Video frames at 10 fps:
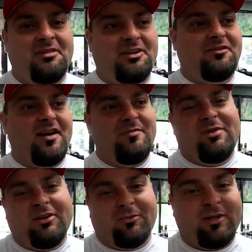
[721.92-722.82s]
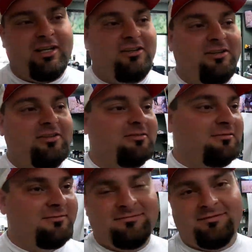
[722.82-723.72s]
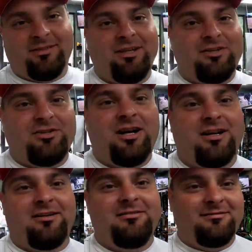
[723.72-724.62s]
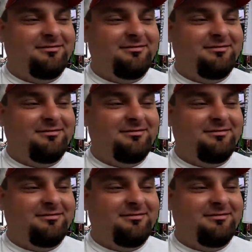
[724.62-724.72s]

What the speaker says: it's $5. What can you do? Gut shot a